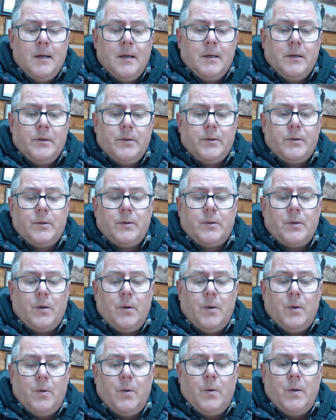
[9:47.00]

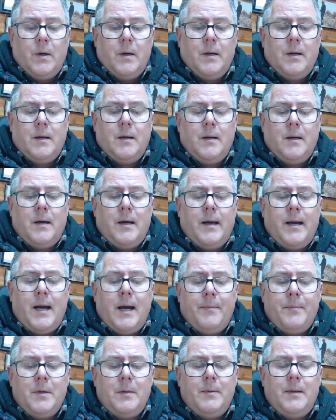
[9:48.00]
So I
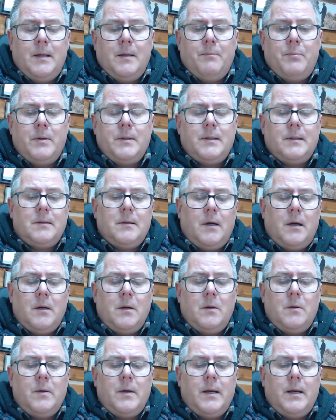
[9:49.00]
happened to be in Princess Auto,